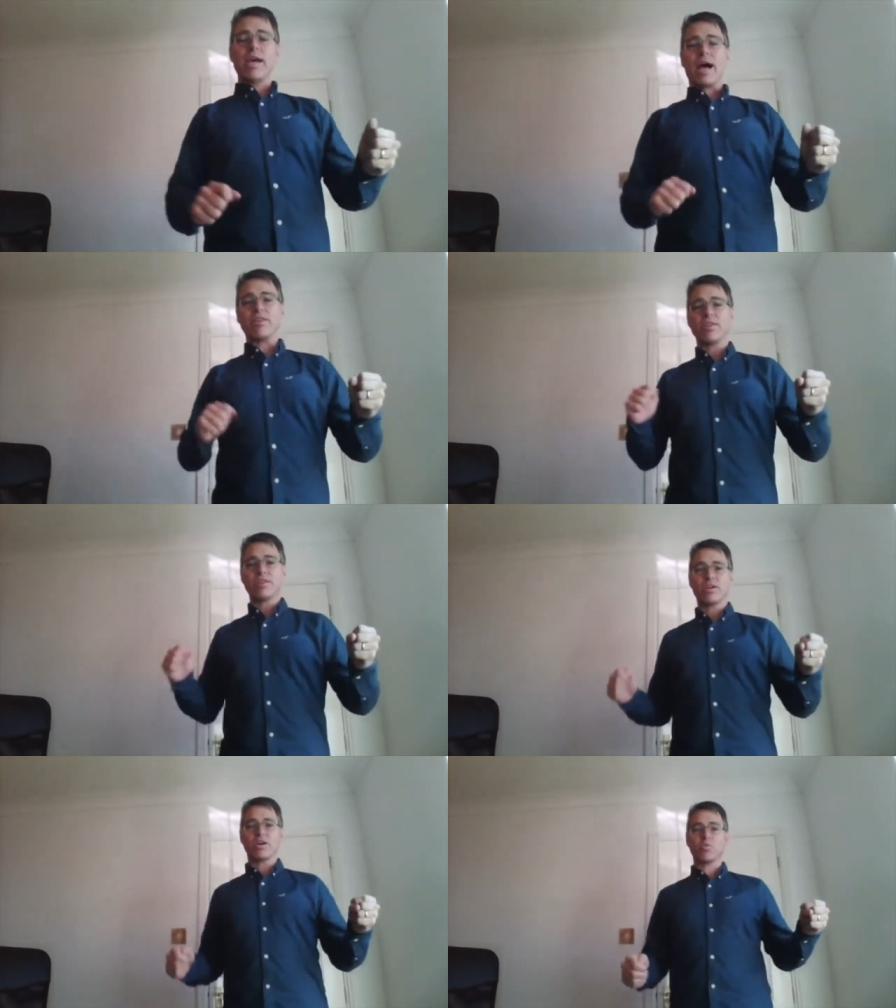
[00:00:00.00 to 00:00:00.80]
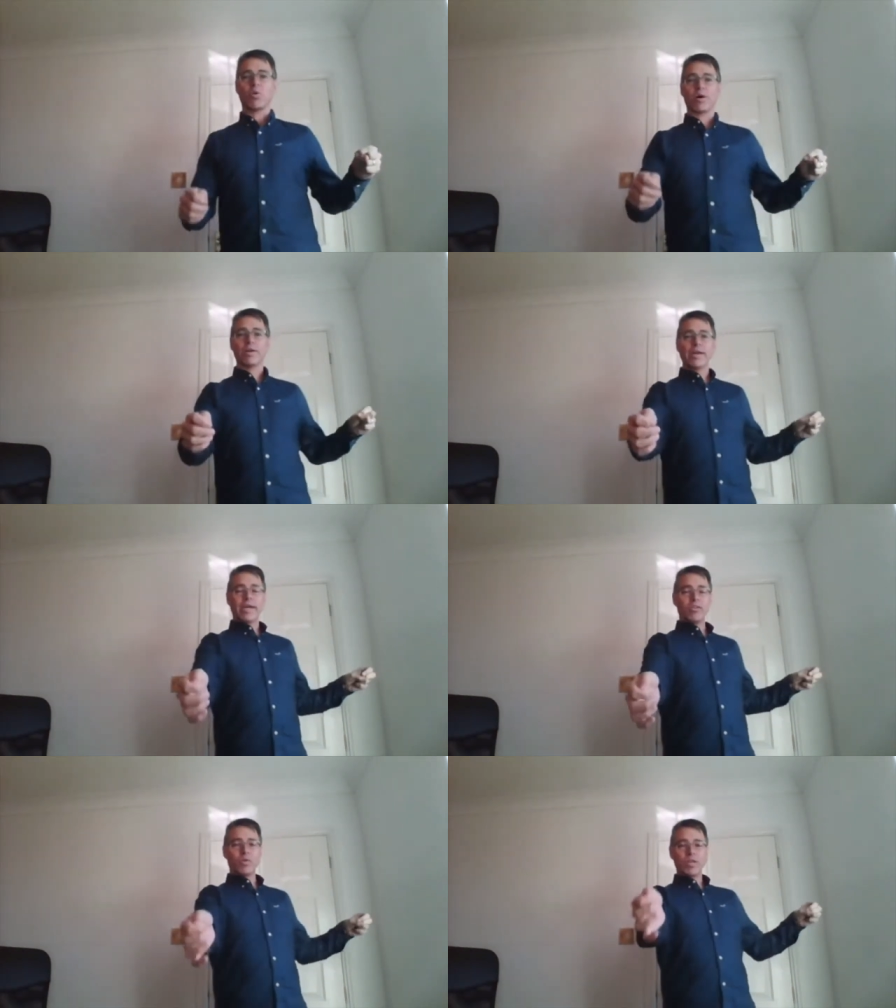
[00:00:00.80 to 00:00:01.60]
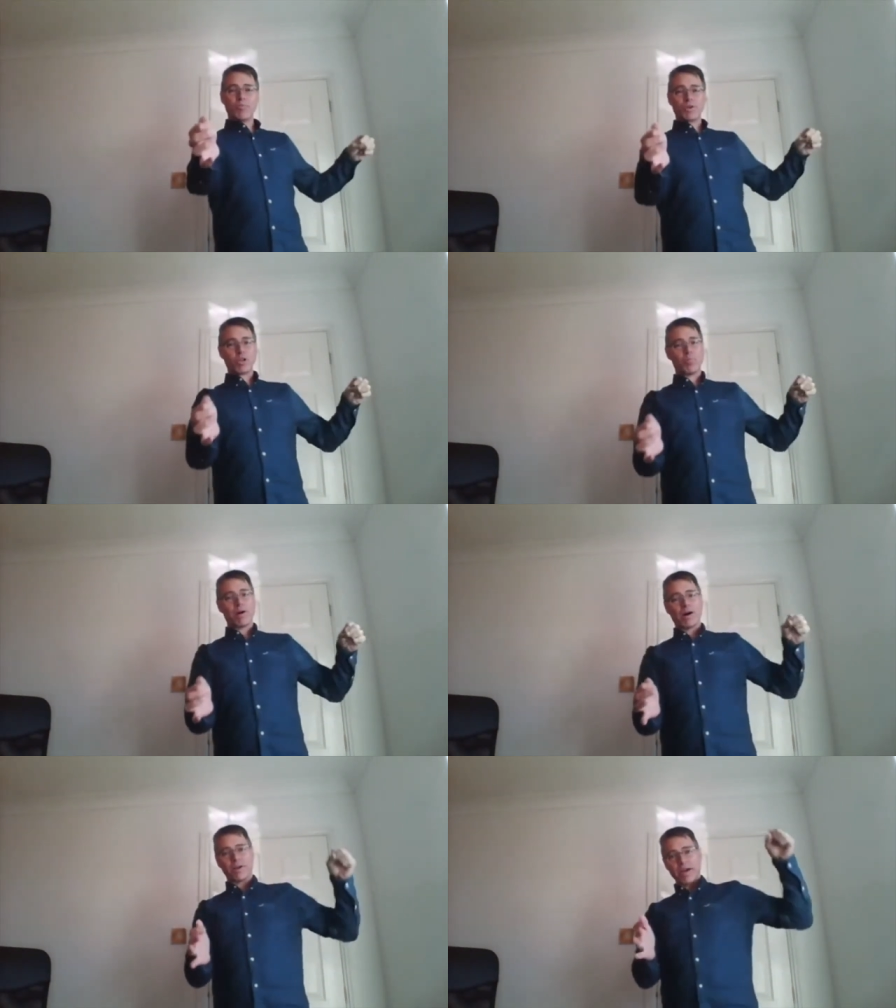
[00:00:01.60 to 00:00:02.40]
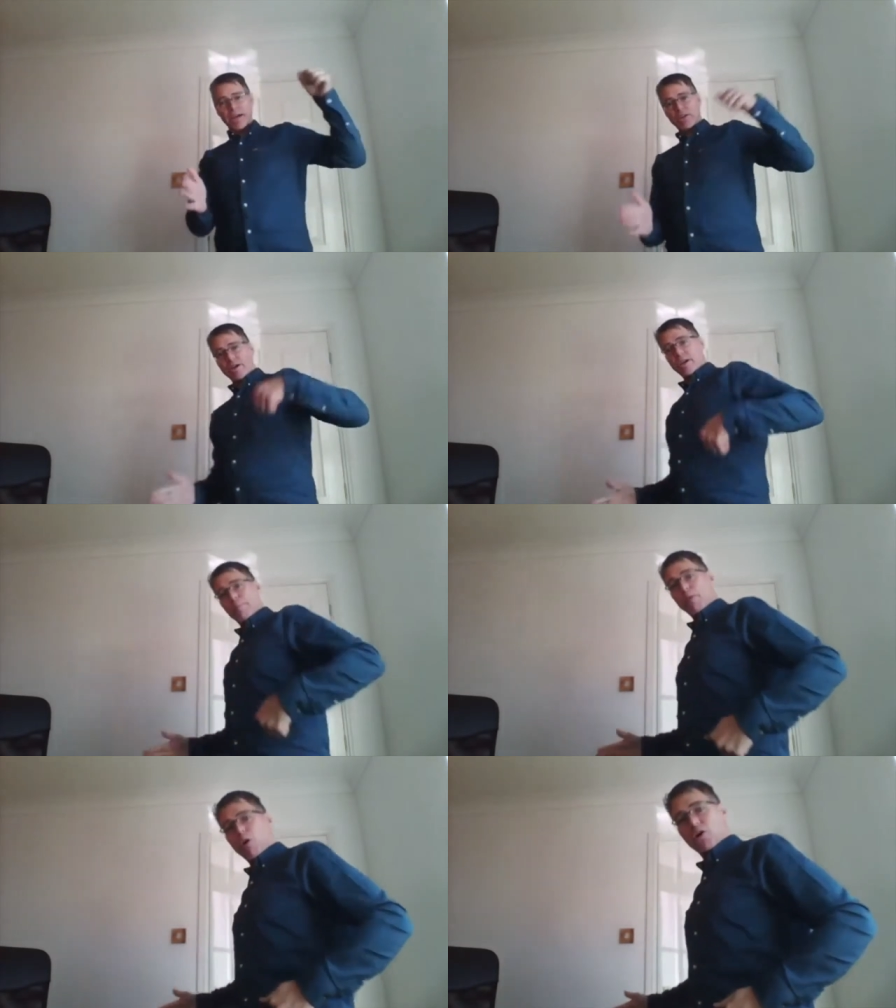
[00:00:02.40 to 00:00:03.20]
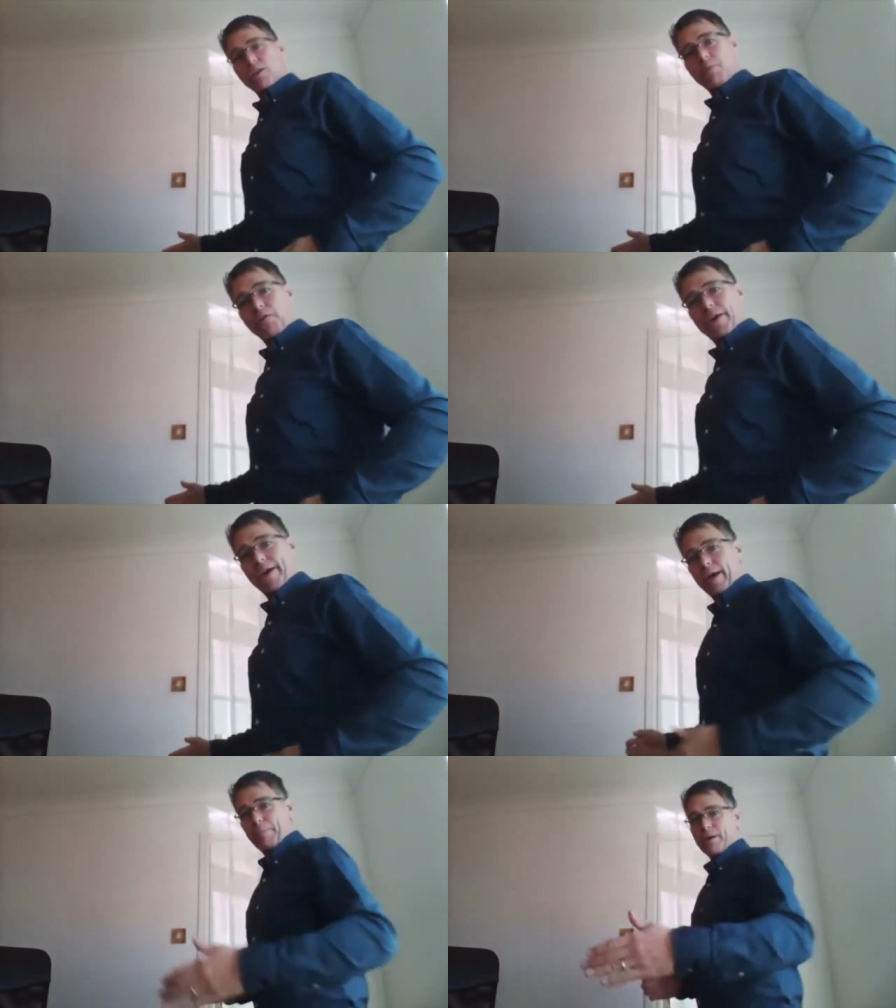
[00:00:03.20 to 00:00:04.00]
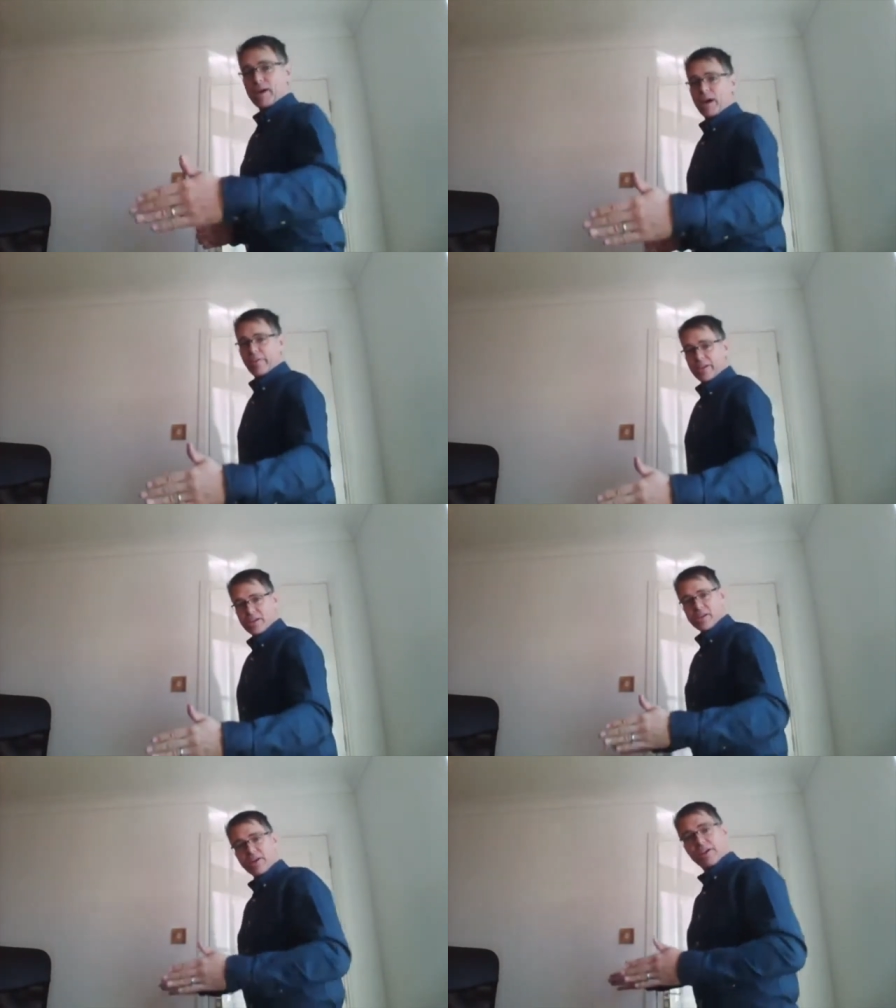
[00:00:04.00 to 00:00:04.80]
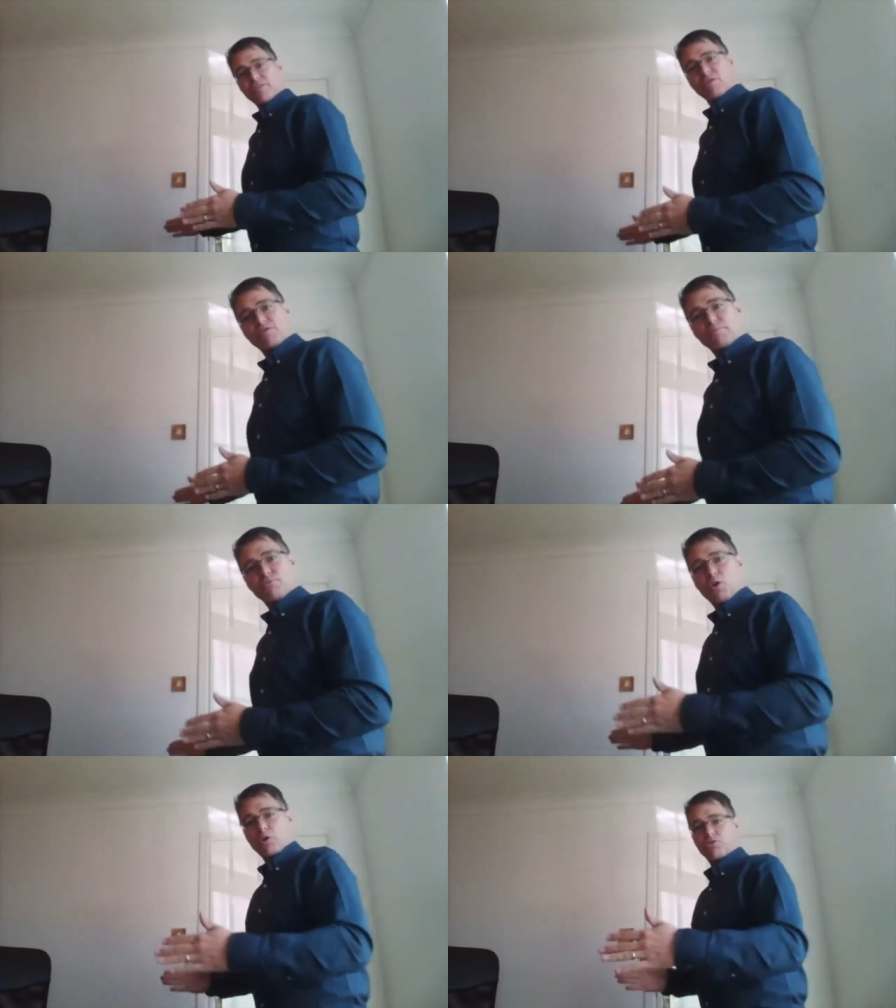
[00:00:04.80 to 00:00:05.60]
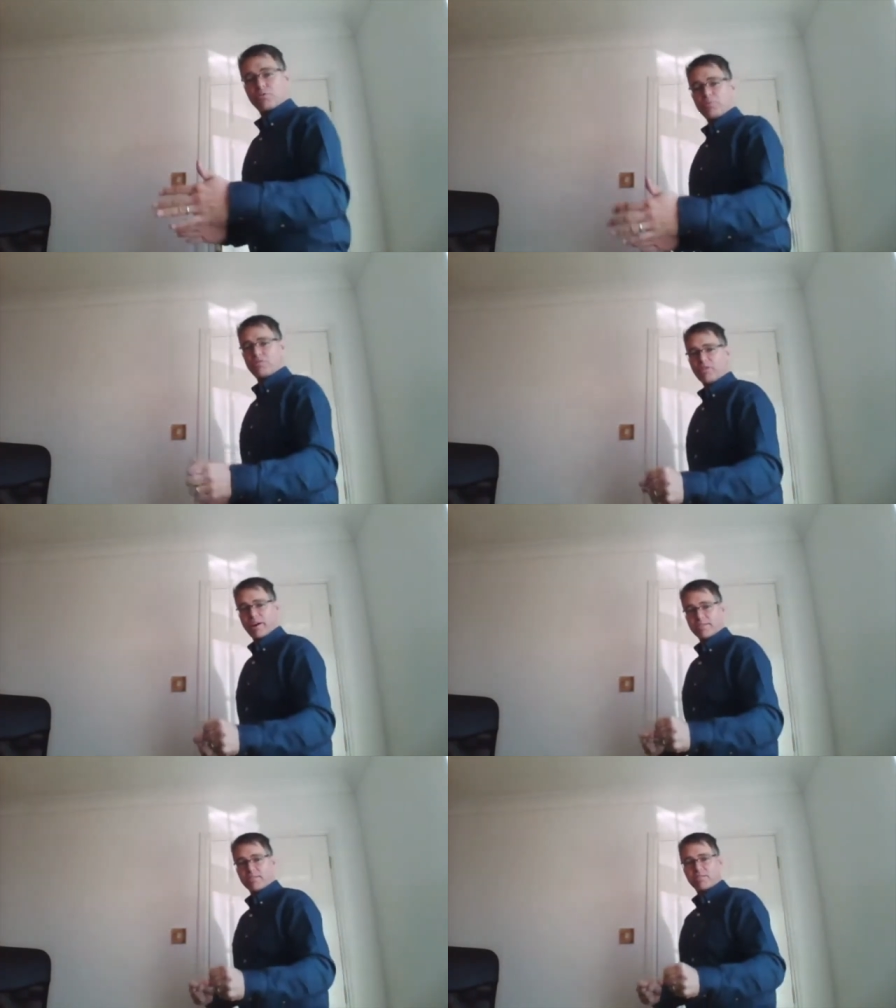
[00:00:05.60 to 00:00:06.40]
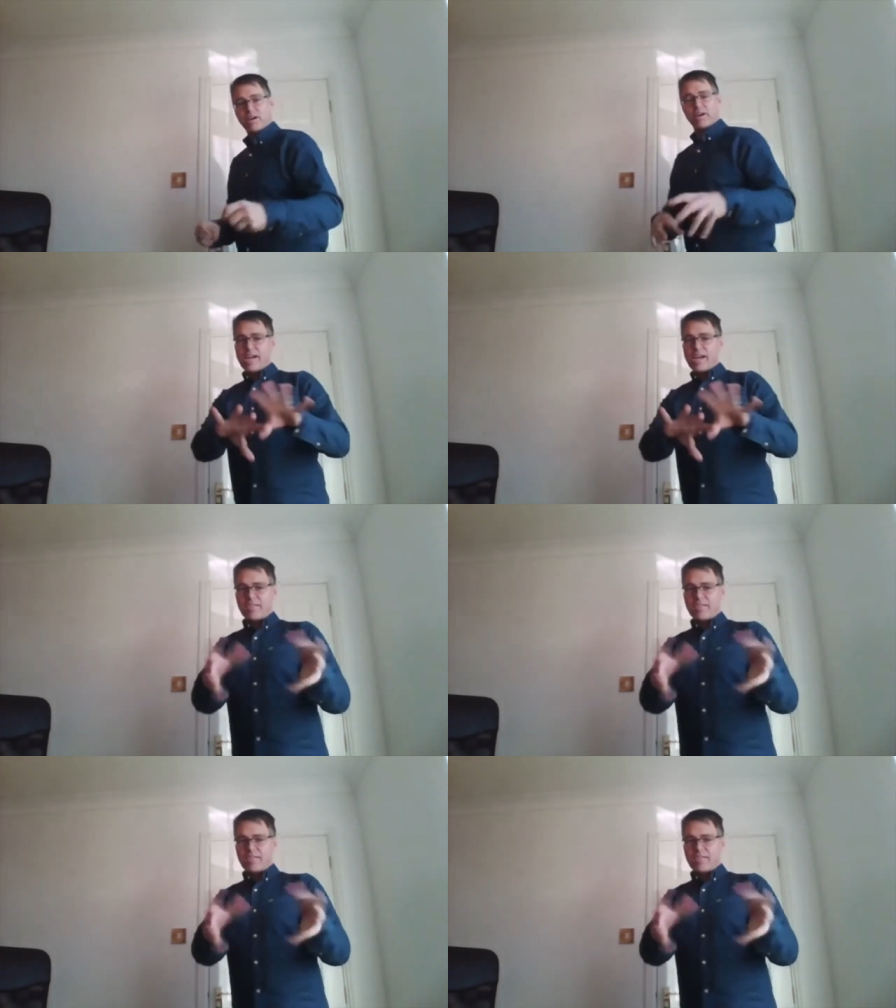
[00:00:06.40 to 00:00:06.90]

And the third one is where you bring your partner and you kind of block them on the hip and then you can kind of do some rocks from side to side.